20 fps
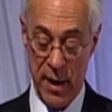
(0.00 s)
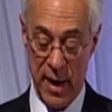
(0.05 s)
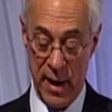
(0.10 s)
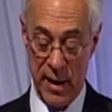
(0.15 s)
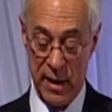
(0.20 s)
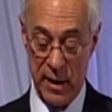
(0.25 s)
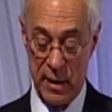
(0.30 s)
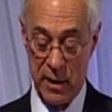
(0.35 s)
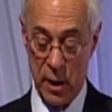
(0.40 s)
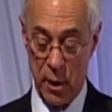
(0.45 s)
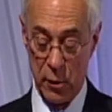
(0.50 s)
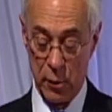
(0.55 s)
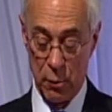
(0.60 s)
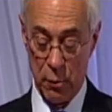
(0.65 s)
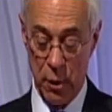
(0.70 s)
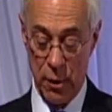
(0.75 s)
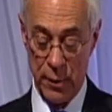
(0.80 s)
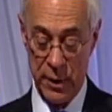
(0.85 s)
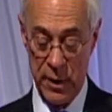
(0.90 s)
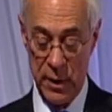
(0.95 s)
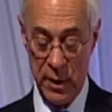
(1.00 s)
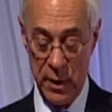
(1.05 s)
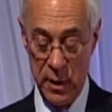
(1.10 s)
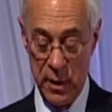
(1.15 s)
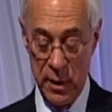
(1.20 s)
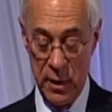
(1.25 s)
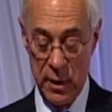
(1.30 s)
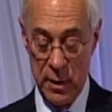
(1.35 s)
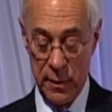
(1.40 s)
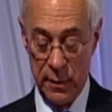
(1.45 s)
and Patty Calderoni.
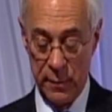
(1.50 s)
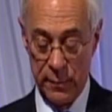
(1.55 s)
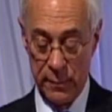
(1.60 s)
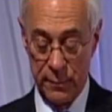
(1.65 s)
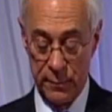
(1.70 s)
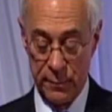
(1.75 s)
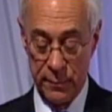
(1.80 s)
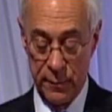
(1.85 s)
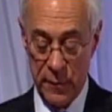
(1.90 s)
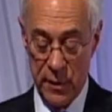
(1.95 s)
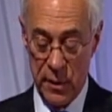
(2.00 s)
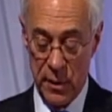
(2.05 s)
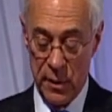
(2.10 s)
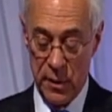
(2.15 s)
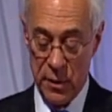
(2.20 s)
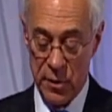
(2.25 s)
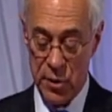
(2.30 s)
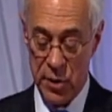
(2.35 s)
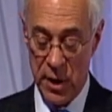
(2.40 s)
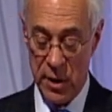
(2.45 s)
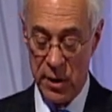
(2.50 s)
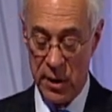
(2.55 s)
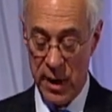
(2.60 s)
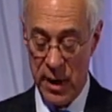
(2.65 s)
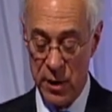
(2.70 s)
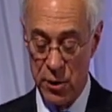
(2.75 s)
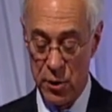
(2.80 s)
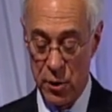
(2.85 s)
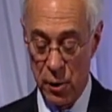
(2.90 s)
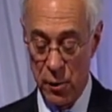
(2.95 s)

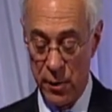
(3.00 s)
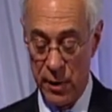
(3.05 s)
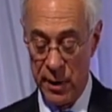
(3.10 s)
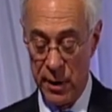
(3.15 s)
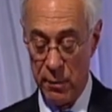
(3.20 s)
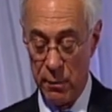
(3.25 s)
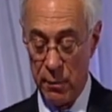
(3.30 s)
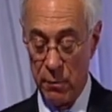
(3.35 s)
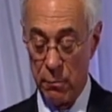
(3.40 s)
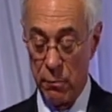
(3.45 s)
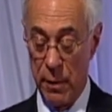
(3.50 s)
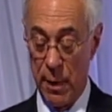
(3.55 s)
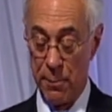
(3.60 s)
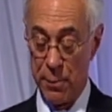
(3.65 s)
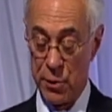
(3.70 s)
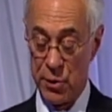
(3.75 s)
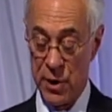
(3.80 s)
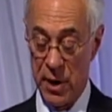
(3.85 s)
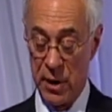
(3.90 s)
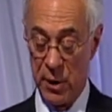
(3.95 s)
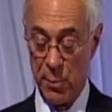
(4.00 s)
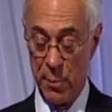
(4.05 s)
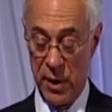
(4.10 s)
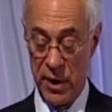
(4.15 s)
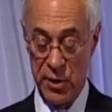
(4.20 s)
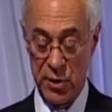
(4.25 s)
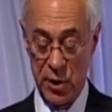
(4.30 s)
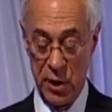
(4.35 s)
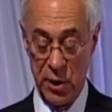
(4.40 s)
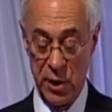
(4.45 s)
Cengage Learning, represented
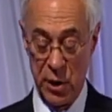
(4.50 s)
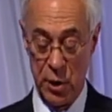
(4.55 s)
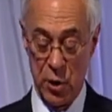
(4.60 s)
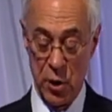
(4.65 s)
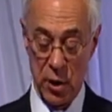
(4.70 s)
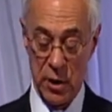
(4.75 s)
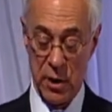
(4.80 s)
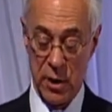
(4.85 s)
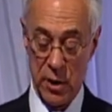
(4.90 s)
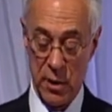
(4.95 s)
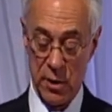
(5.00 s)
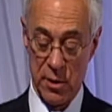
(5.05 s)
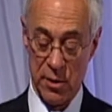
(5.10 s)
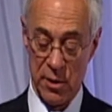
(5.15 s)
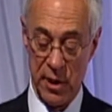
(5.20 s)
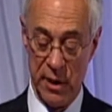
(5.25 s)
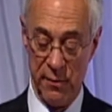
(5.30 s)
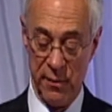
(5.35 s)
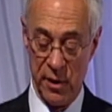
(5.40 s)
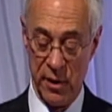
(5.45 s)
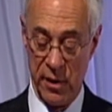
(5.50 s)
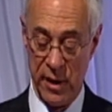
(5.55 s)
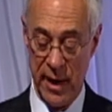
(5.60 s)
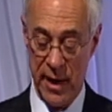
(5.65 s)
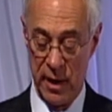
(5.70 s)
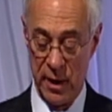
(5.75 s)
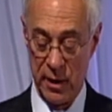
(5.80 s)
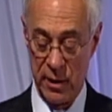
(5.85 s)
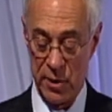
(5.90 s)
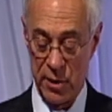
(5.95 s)
by Cindy Cook. Stephen
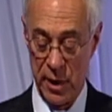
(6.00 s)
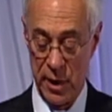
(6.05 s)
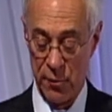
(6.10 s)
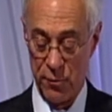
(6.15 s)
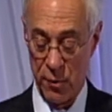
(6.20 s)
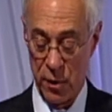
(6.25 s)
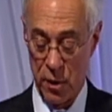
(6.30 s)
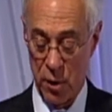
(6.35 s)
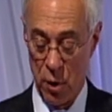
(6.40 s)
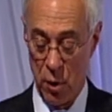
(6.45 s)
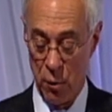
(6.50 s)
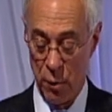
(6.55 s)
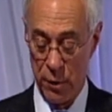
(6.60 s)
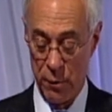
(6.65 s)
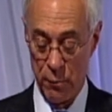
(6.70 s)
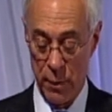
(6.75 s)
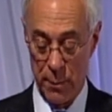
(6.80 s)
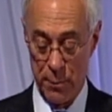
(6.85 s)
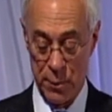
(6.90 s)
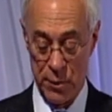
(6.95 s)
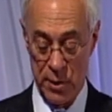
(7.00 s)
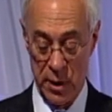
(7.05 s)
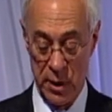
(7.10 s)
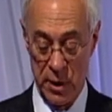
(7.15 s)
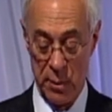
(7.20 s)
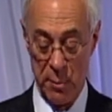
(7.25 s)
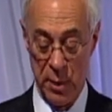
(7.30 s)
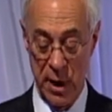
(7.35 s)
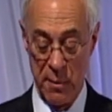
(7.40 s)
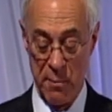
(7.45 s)
and Alexandra Cohen,
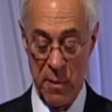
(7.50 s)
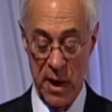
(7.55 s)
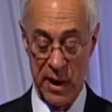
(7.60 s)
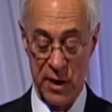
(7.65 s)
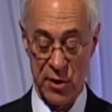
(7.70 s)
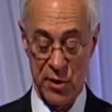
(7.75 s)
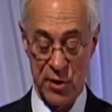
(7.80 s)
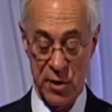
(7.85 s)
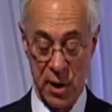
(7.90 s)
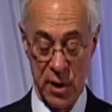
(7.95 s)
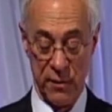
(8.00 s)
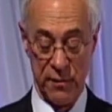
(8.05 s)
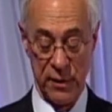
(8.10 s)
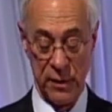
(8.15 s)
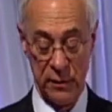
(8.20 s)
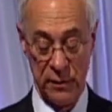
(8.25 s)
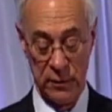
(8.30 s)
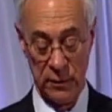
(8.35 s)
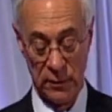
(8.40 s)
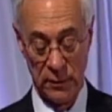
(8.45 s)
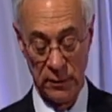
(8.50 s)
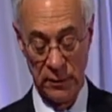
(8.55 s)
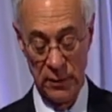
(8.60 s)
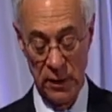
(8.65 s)
represented by Mike Sullivan.